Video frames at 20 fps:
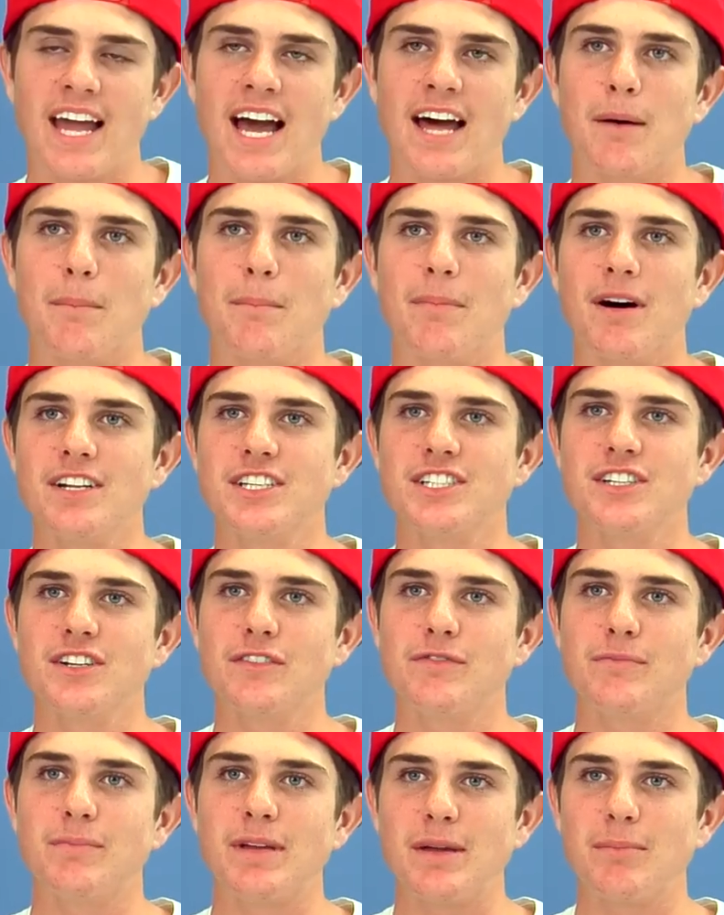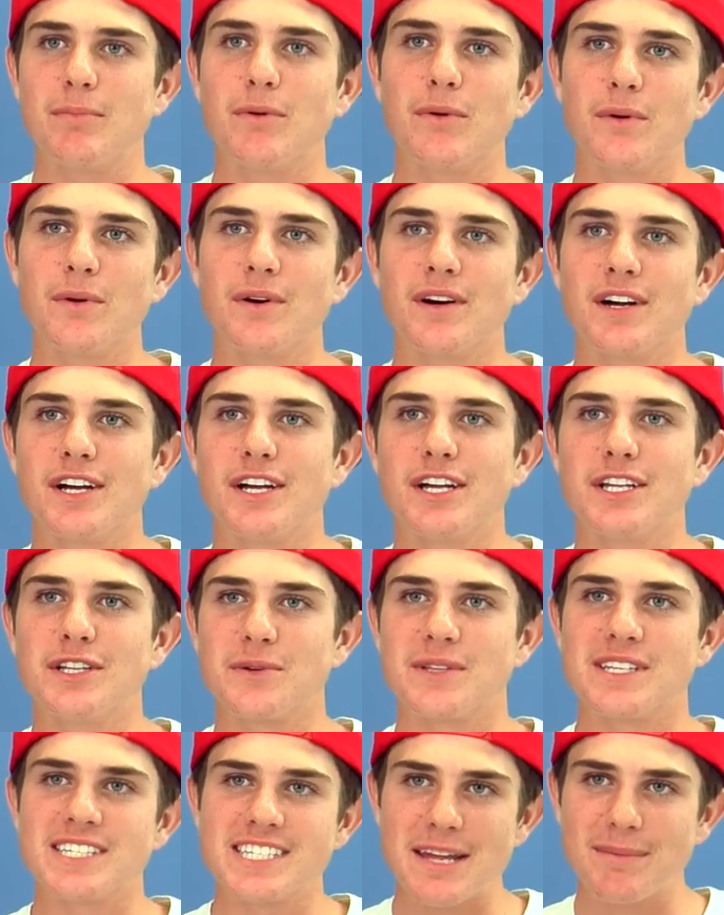had a bunch of people
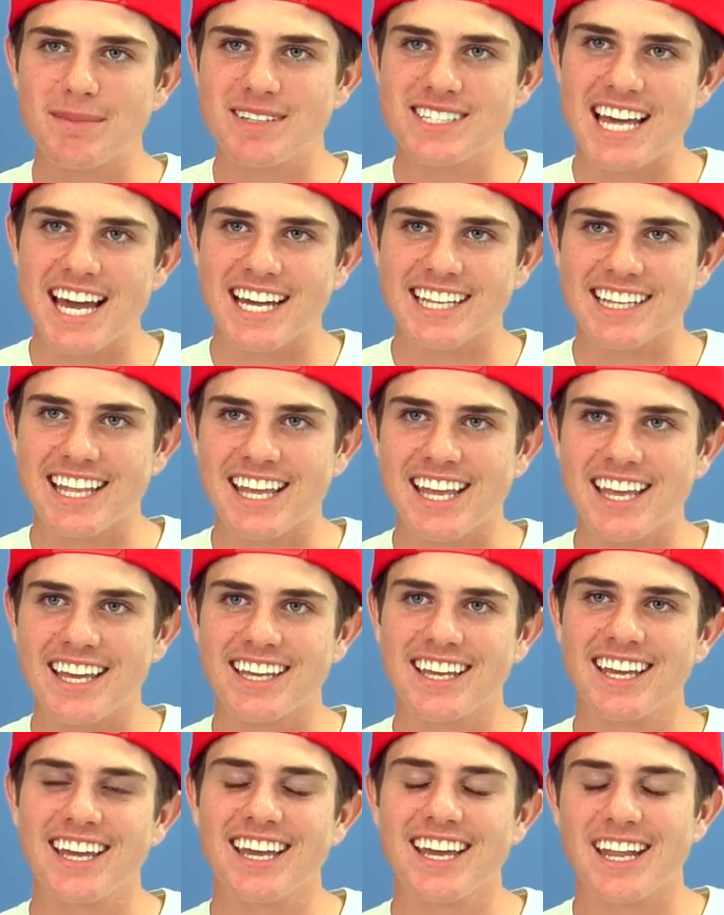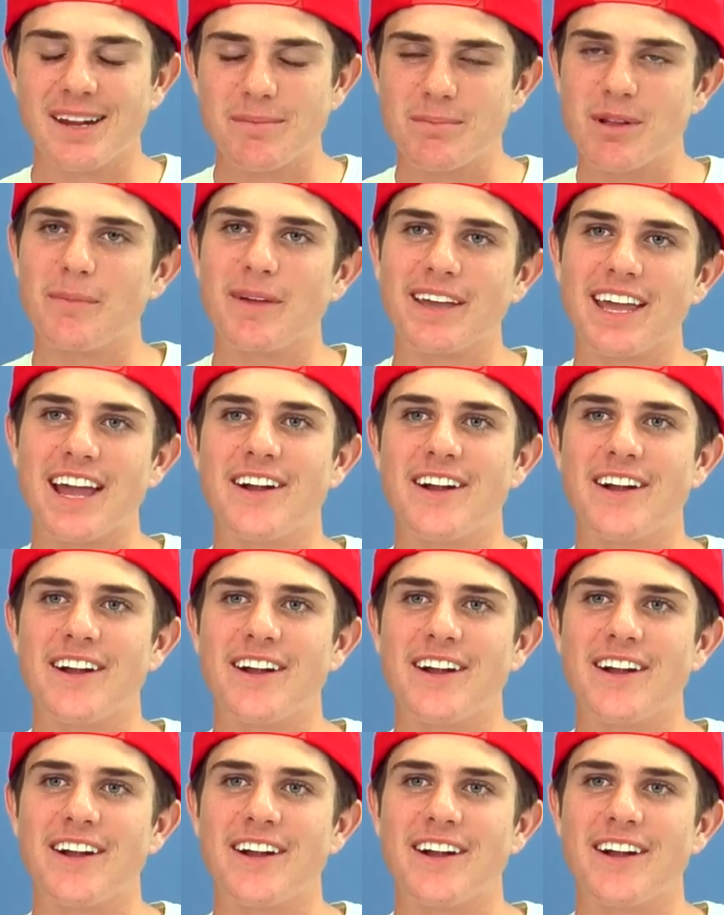doing the same exact thing in a public